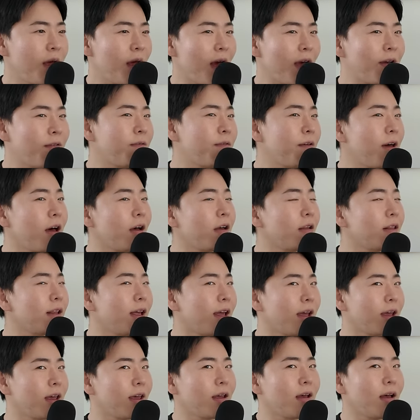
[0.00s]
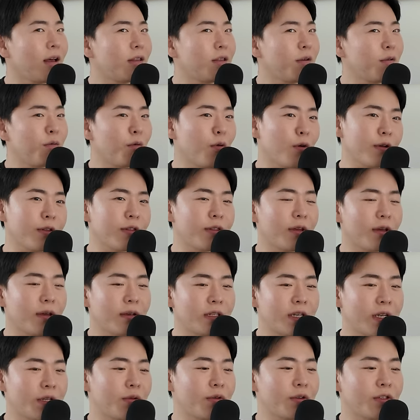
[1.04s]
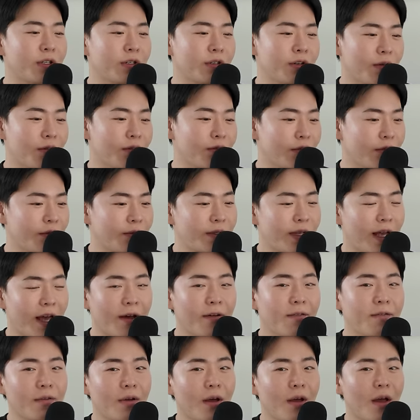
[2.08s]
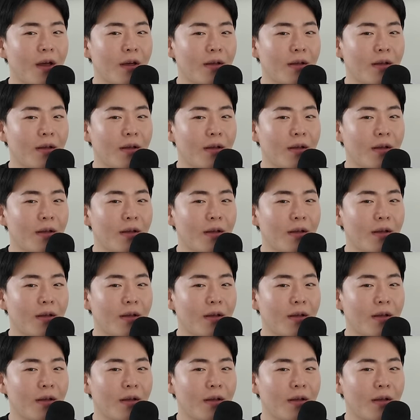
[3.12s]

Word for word: I felt like uh, the fourth generation girl groups have